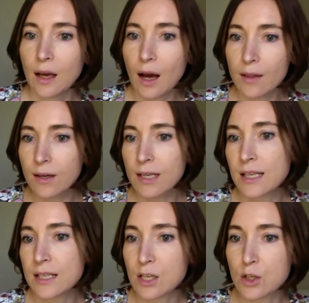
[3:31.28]
Are there any
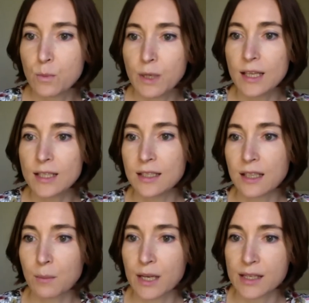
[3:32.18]
tests I should be getting
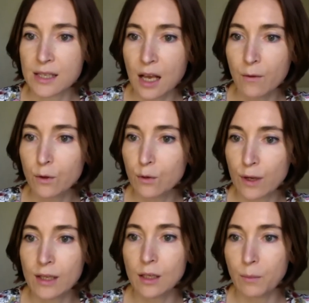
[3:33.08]
done myself on a
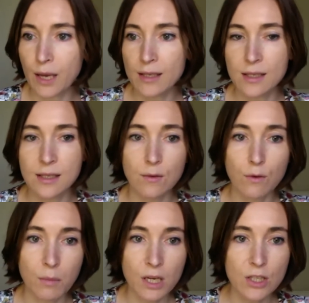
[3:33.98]
regular basis in
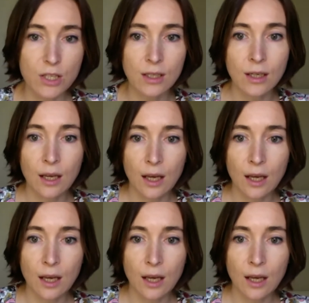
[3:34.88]
remission?